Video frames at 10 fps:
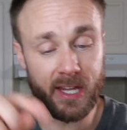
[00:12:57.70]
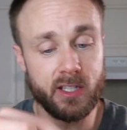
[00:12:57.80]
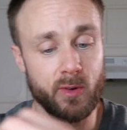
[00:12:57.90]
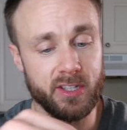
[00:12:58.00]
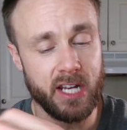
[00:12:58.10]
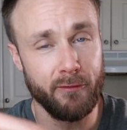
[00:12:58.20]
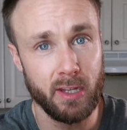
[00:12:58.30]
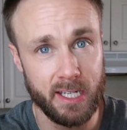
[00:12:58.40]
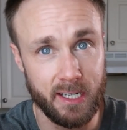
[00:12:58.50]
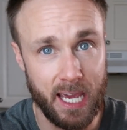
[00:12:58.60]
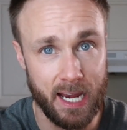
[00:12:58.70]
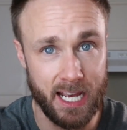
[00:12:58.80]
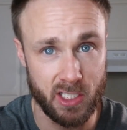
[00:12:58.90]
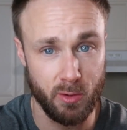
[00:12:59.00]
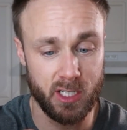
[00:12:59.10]
of these ones definitely didn't get
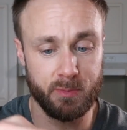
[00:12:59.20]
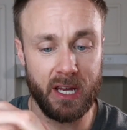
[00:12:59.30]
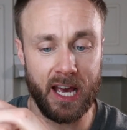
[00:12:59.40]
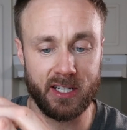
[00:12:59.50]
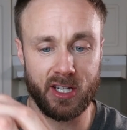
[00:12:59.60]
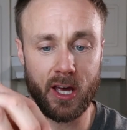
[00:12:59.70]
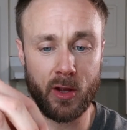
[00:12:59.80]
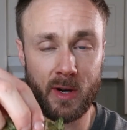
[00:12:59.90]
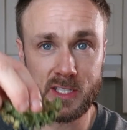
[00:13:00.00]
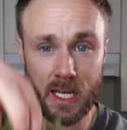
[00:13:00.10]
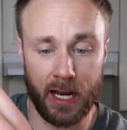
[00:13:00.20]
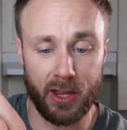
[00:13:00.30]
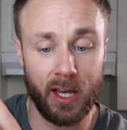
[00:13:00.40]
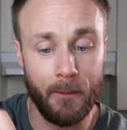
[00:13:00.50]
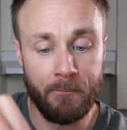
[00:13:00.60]
as crispy as the other ones, and I
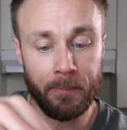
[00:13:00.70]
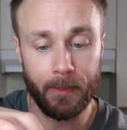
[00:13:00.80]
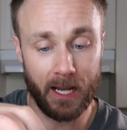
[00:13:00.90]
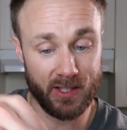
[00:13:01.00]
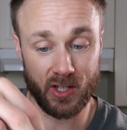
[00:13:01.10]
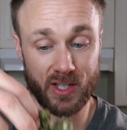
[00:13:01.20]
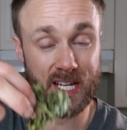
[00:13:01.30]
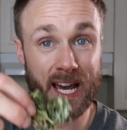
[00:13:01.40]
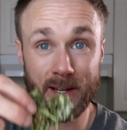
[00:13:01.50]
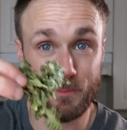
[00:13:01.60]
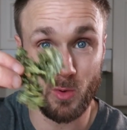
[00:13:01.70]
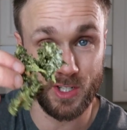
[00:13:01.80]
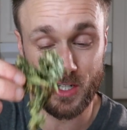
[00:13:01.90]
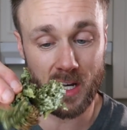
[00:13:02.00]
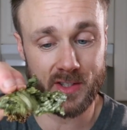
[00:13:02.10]
think because it just had
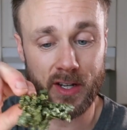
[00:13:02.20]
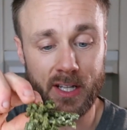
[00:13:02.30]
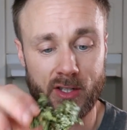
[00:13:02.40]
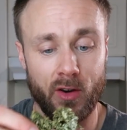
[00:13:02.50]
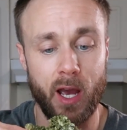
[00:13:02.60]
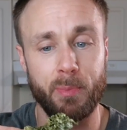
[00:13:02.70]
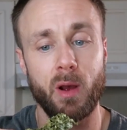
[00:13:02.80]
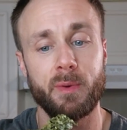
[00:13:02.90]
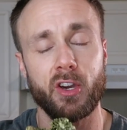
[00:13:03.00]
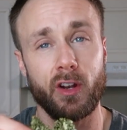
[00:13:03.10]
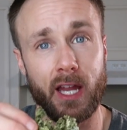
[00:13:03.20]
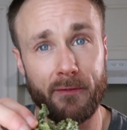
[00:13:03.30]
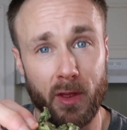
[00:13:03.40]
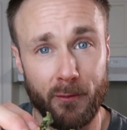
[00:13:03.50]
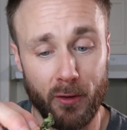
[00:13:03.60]
more sauce on it, so I probably could have
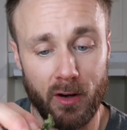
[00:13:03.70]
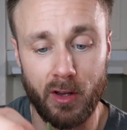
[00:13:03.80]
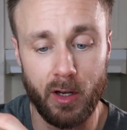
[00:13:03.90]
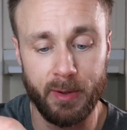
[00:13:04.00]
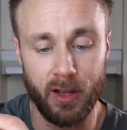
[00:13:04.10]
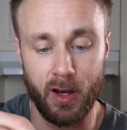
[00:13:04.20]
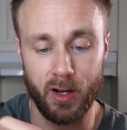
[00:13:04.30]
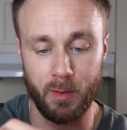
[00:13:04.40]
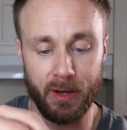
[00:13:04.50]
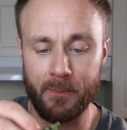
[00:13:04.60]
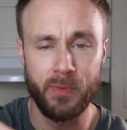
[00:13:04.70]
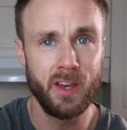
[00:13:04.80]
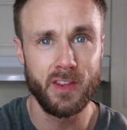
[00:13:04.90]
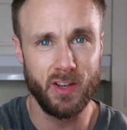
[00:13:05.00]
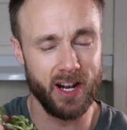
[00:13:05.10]
left them for a little bit longer, but
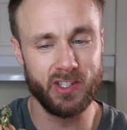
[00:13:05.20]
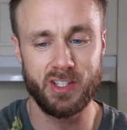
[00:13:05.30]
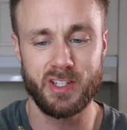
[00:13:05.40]
they're actually